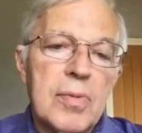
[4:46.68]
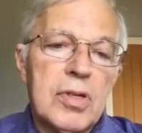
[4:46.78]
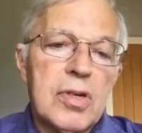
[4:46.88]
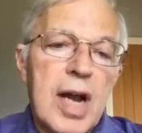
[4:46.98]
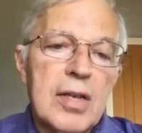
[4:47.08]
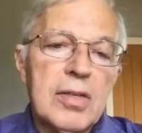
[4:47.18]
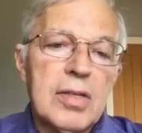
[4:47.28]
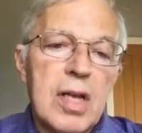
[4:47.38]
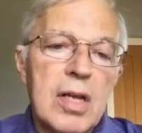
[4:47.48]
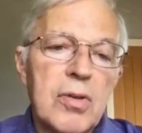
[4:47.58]

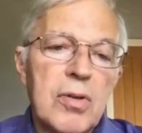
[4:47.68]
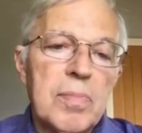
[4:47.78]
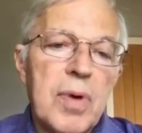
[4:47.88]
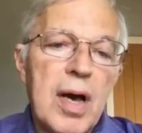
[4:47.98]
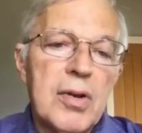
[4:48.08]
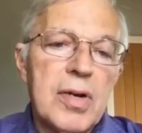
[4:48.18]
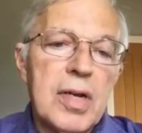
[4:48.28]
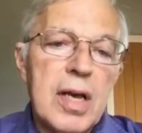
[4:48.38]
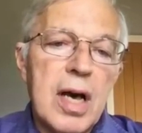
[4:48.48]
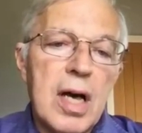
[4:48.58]
trans and
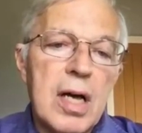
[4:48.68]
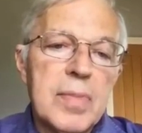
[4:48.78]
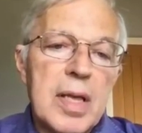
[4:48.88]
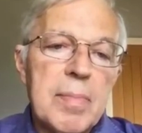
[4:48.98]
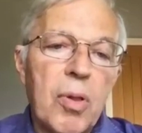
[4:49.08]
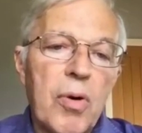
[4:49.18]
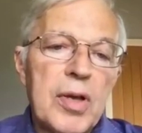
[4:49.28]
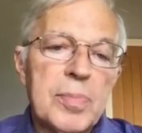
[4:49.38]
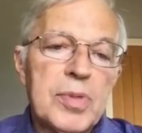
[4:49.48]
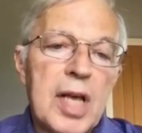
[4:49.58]
non-binary
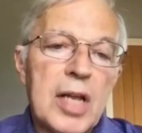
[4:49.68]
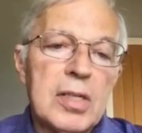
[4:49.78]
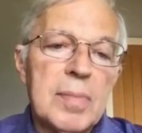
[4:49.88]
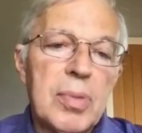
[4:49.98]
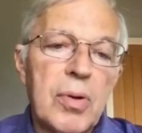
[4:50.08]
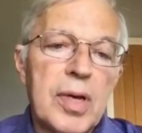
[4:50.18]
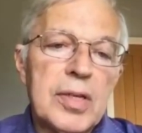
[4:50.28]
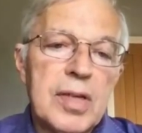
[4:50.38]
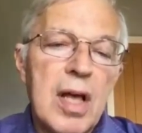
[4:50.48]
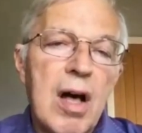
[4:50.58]
employees and potential
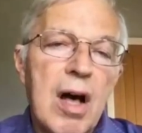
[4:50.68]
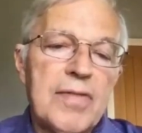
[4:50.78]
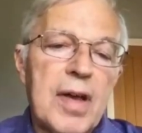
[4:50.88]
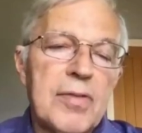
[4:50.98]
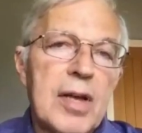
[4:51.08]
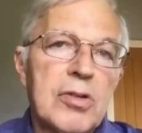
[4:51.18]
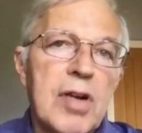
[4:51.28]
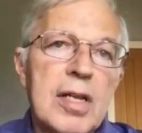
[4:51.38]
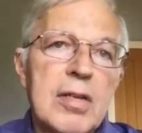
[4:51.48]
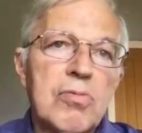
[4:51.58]
employees. I found that
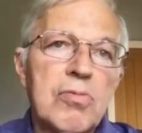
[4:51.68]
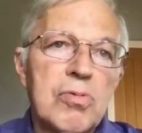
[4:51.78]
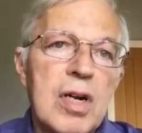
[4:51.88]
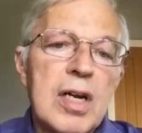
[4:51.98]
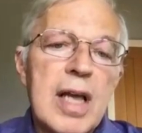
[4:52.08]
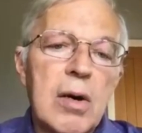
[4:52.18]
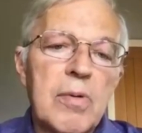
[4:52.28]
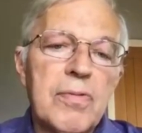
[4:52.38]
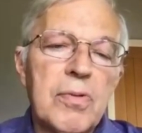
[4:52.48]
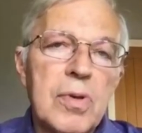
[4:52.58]
training really
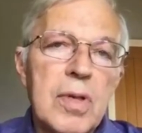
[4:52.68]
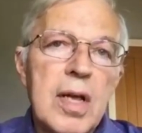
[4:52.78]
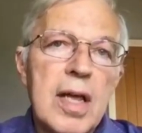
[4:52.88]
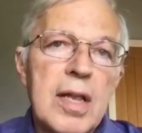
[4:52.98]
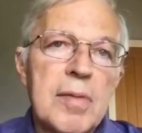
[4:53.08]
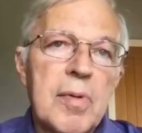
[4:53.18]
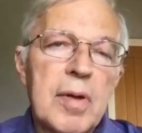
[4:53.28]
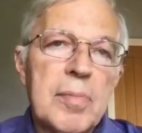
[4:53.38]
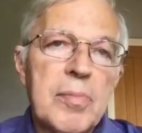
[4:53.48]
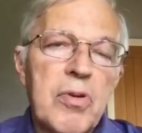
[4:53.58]
helpful in
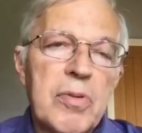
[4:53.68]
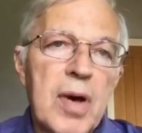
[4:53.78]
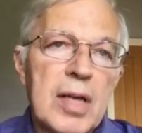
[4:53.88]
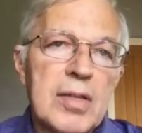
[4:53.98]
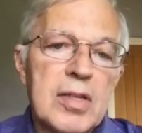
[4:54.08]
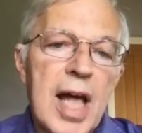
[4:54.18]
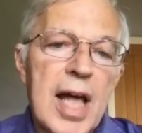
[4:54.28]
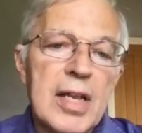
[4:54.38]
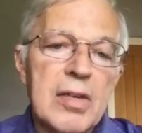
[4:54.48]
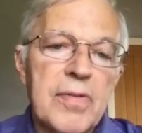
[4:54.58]
improving my
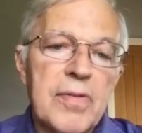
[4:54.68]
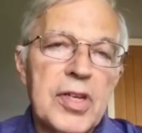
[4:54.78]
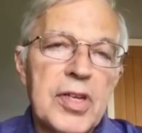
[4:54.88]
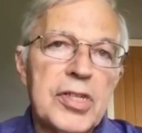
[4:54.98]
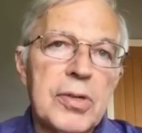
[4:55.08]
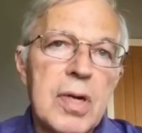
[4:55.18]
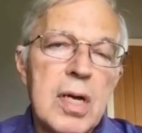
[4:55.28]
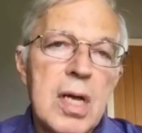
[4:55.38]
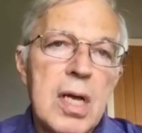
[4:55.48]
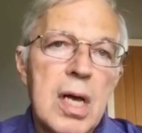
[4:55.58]
understanding of the issue.
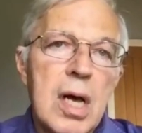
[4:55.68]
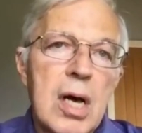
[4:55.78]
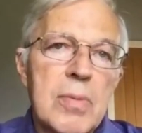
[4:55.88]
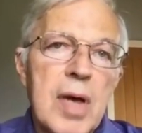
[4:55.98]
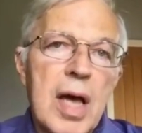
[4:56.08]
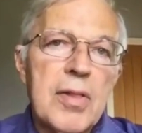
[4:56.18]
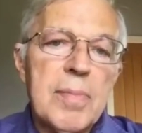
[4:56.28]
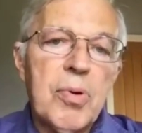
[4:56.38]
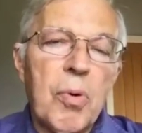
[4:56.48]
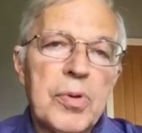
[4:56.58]
And the
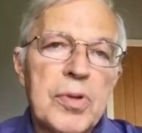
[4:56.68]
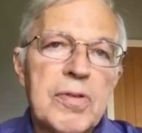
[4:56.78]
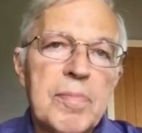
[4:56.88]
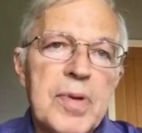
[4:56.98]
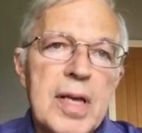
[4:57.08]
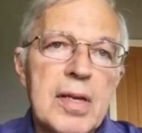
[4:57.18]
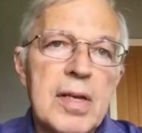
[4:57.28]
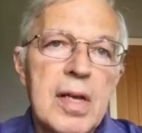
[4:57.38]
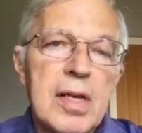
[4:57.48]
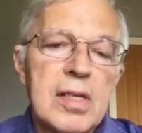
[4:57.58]
importance of being
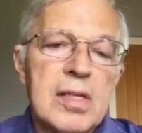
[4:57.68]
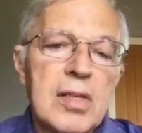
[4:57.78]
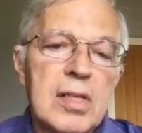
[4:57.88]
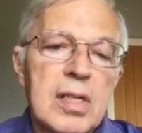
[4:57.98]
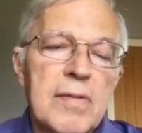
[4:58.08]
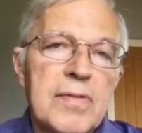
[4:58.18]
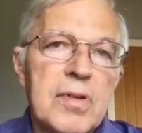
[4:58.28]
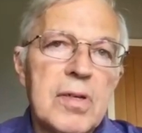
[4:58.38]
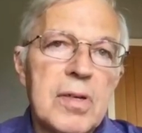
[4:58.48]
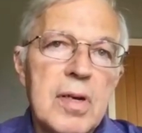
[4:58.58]
sensitive
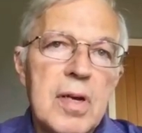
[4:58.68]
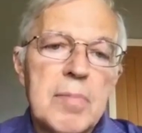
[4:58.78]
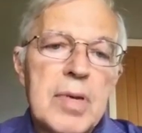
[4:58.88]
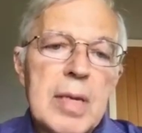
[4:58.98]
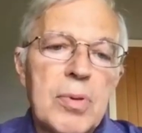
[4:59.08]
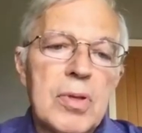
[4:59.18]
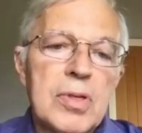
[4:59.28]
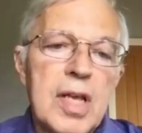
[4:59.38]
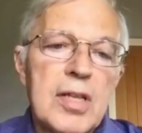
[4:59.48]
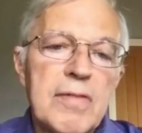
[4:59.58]
to people
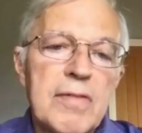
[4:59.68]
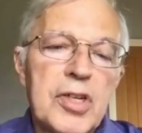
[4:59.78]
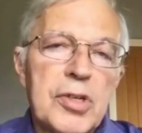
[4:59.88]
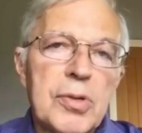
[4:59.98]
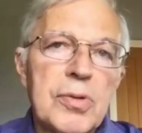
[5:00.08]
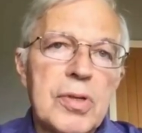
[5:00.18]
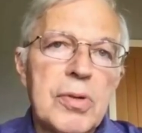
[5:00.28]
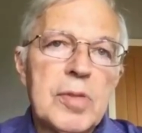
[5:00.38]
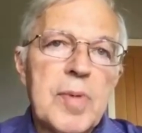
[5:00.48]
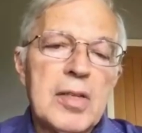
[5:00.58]
as individuals and
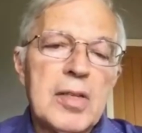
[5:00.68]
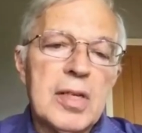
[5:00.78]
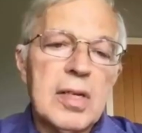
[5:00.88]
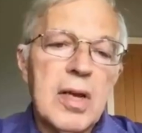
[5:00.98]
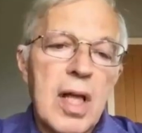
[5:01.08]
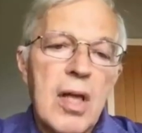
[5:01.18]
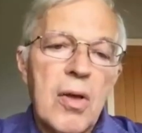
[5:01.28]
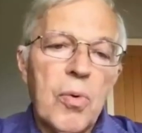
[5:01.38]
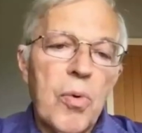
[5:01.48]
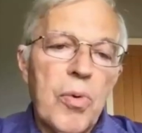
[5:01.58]
respecting
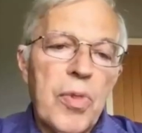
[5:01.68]
all